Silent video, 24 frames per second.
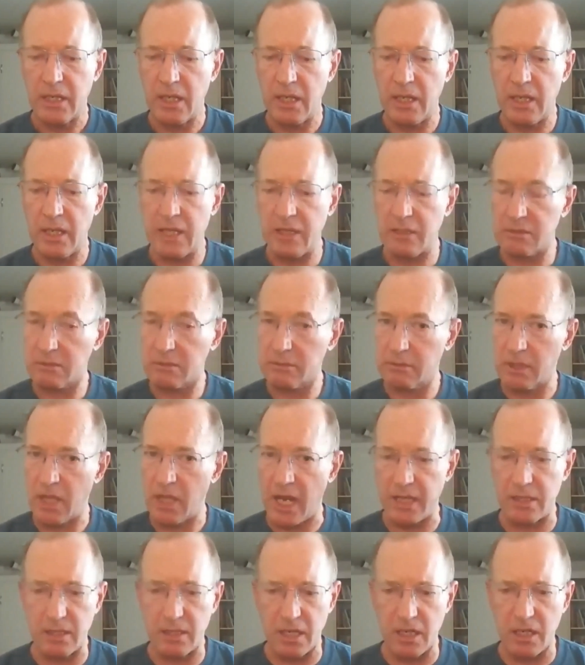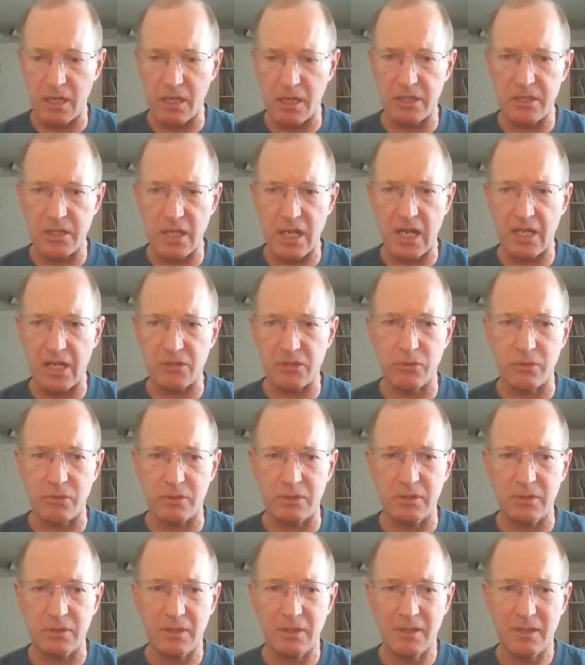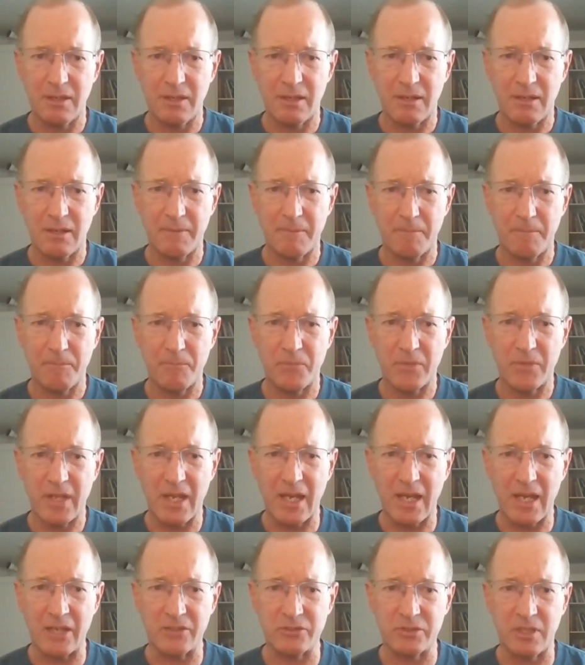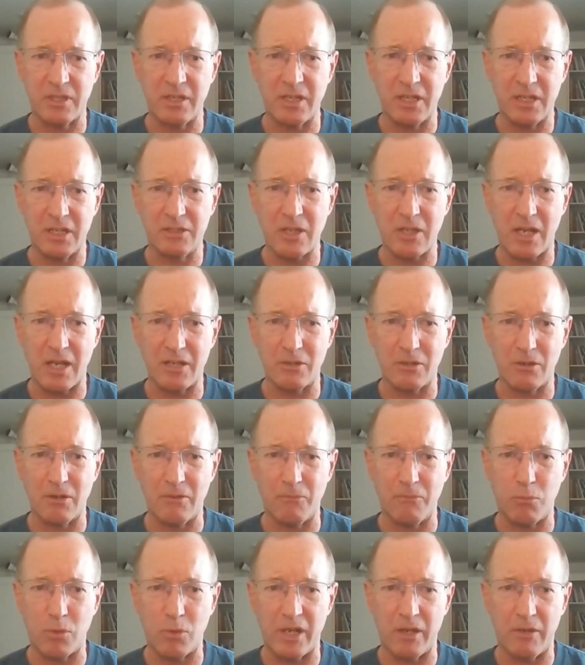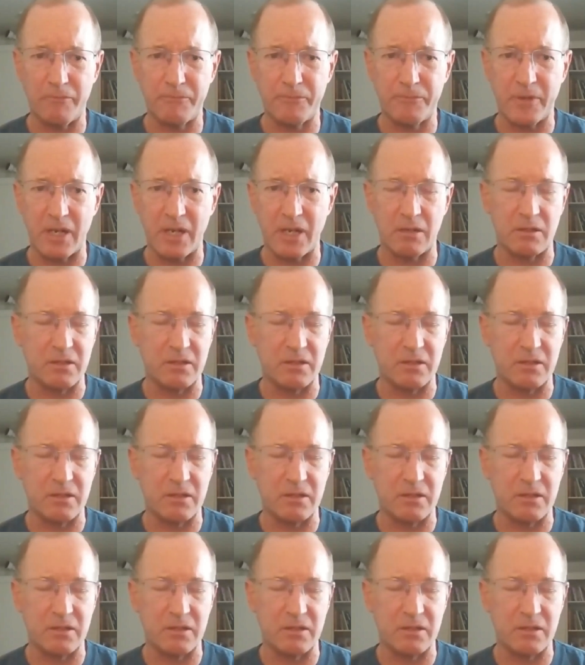"Is lightning unnatural as an igniter of wildfire?"